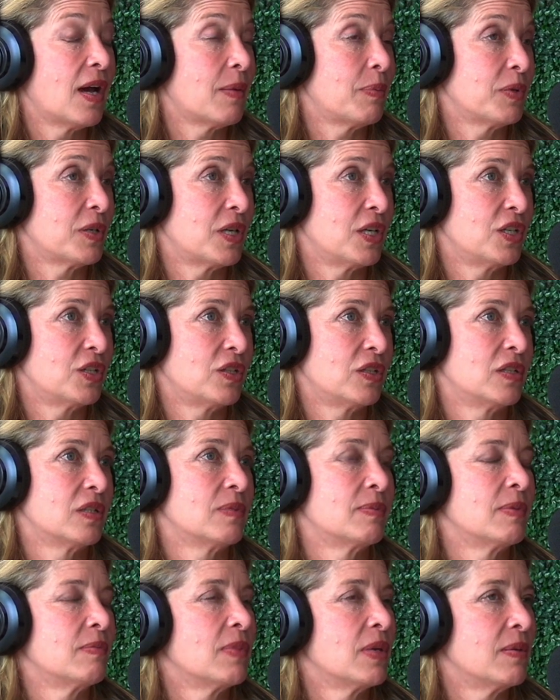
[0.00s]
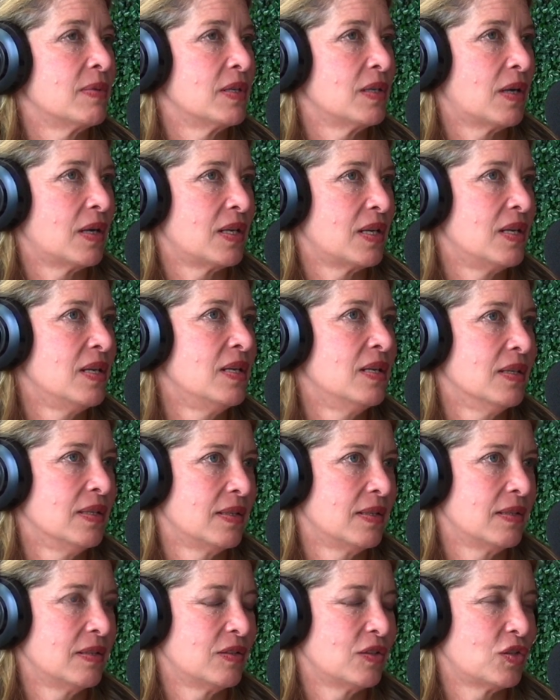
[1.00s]
applications, but maybe not
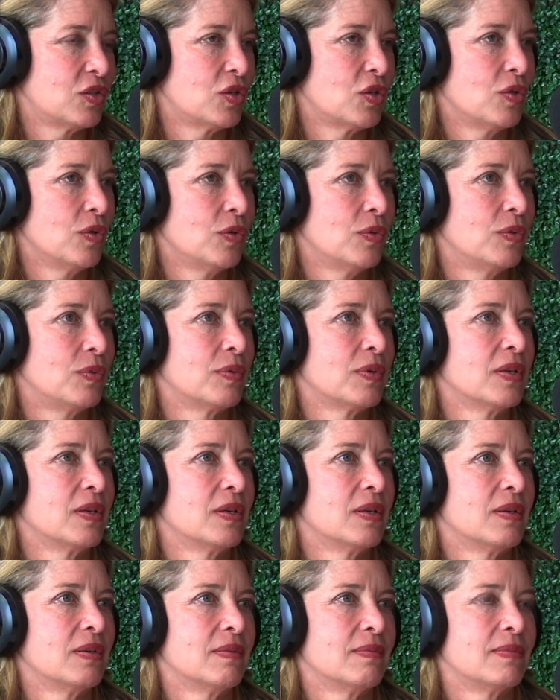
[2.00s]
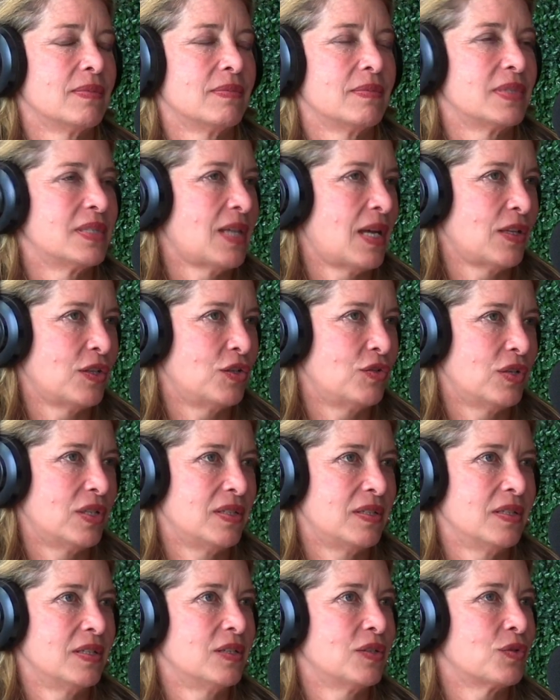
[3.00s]
heating. Right. So salad
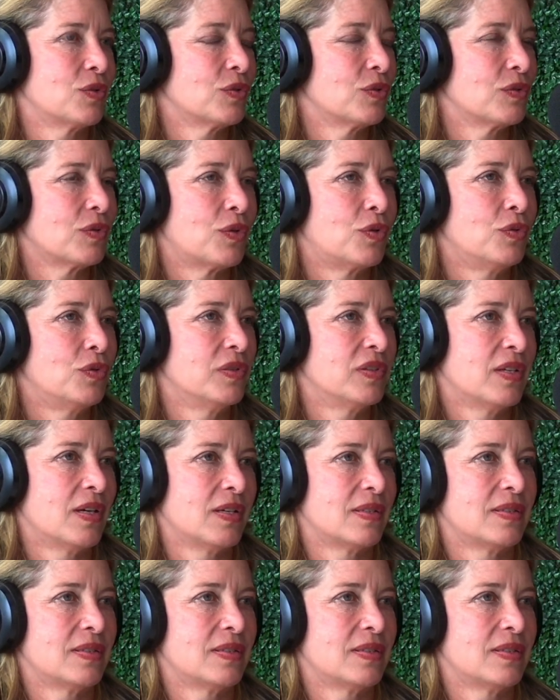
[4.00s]
dressings or cold